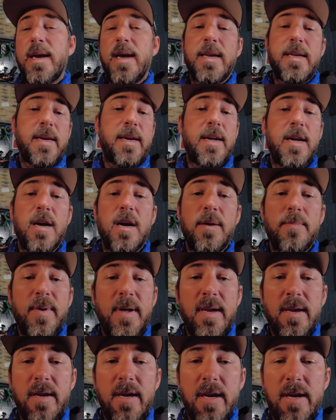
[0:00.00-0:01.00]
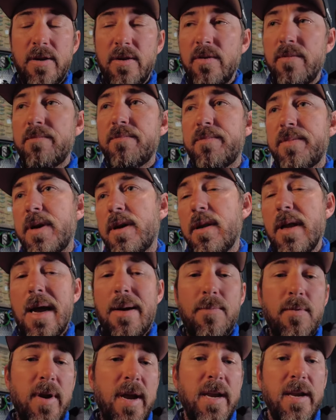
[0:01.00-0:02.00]
get to come and you know
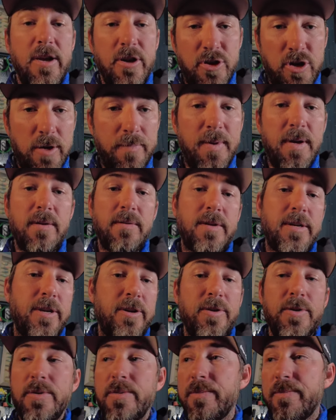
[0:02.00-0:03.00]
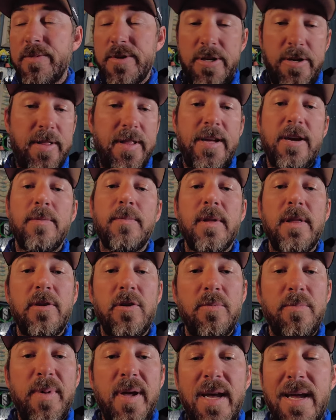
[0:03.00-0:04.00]
collaborate and contribute to to them a
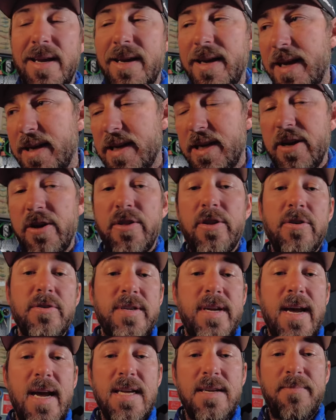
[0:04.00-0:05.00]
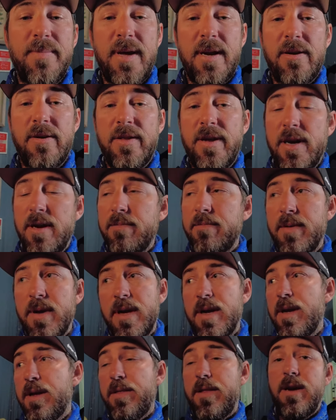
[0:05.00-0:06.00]
little bit and get to know those guys better. They're
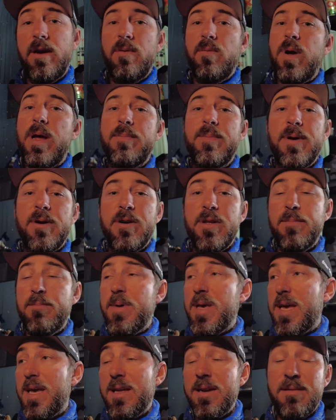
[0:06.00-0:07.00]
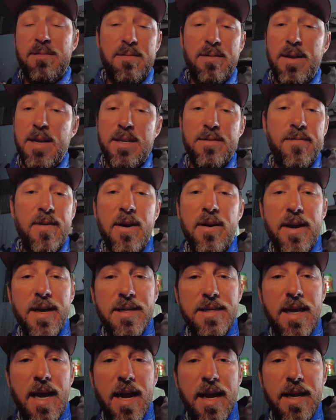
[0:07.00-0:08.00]
they're way bigger than me and it's very
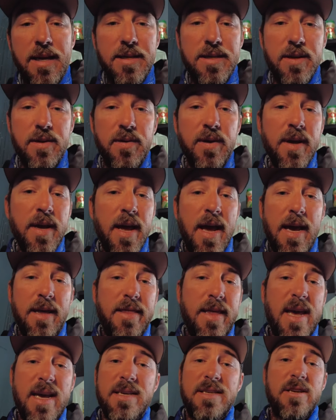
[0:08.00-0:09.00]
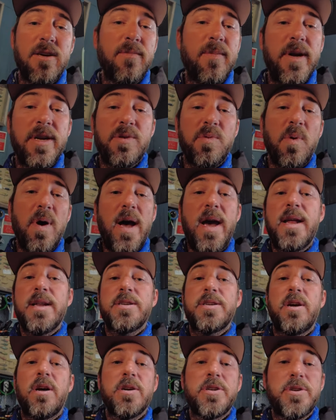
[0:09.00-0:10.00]
exciting. So, hey, thanks so much Wyatt
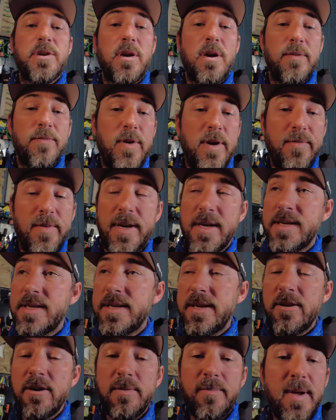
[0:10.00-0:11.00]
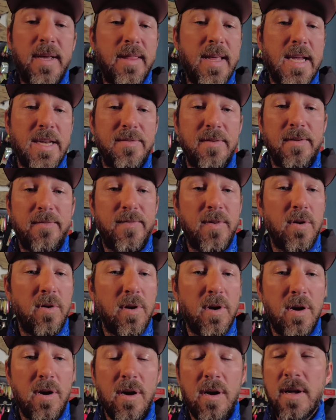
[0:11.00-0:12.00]
and Salt Strong for even considering me. Thanks for the
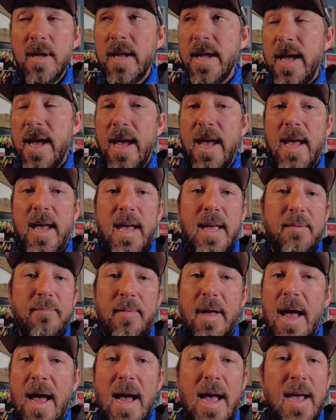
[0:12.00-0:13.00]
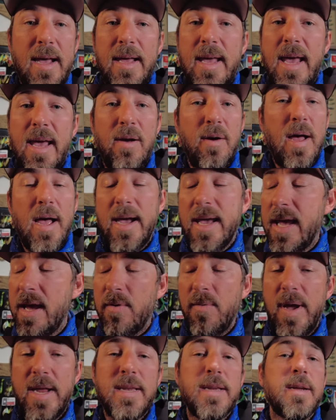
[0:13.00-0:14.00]
phone call and I can't I
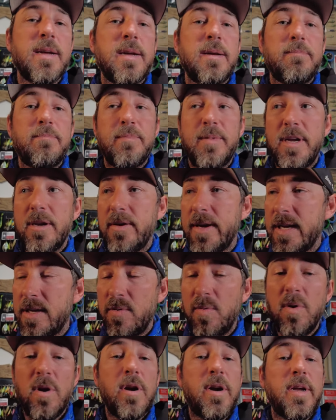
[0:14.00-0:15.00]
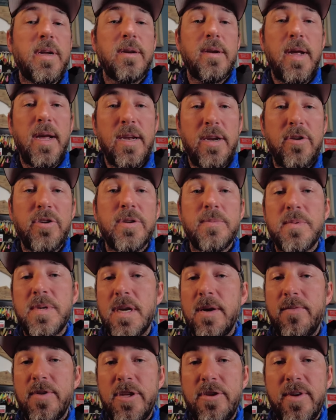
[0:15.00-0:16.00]
can't wait to, you know, get to work and, and do some
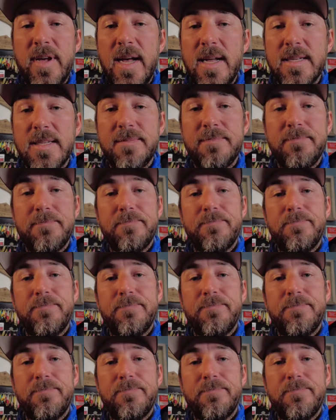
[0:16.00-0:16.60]
stuff with you guys.